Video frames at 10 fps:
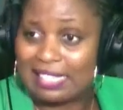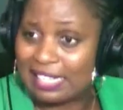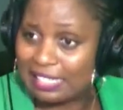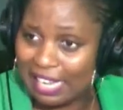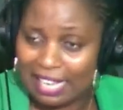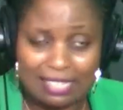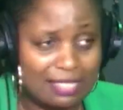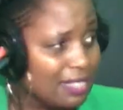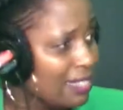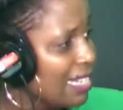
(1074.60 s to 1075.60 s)
the
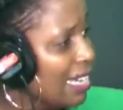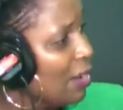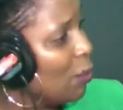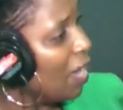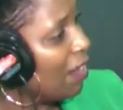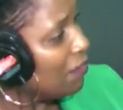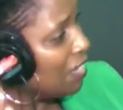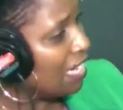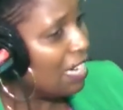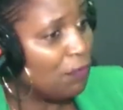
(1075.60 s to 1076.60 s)
tiles. We have
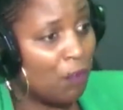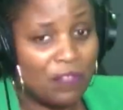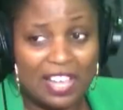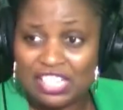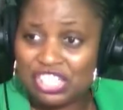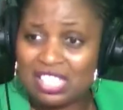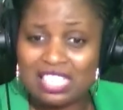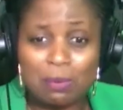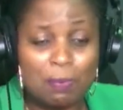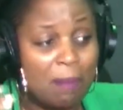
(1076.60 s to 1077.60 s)
Nina for furnishing.
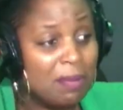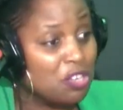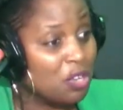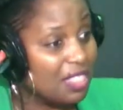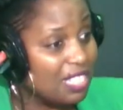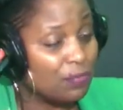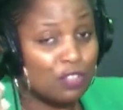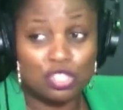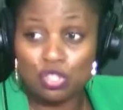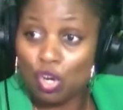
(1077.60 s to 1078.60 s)
These people have been doing this for
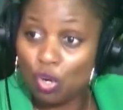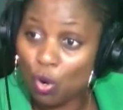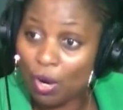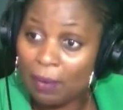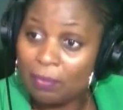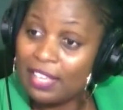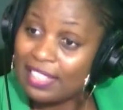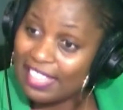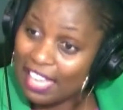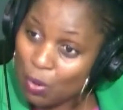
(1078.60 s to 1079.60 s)
so long.
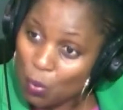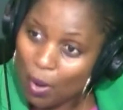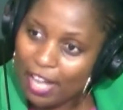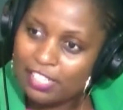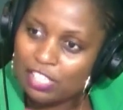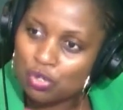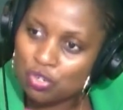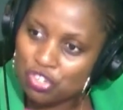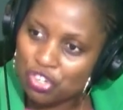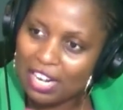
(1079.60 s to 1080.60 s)
They want to
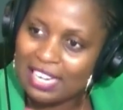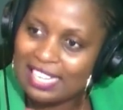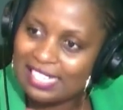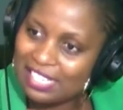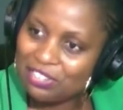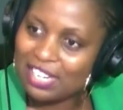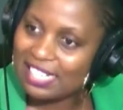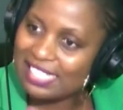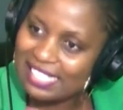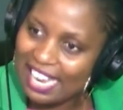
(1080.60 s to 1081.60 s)
train interior
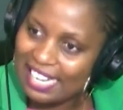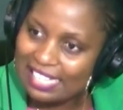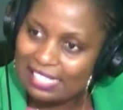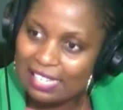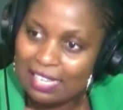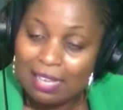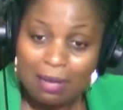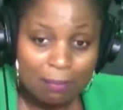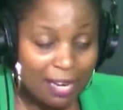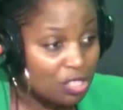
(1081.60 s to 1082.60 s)
designers.
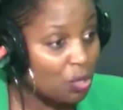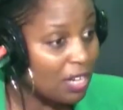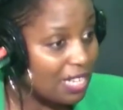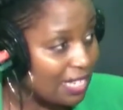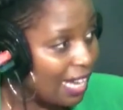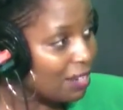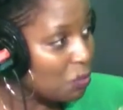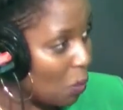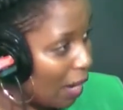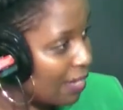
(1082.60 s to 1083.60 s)
Plascon has had
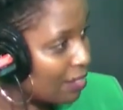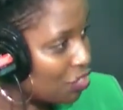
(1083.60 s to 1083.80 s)
one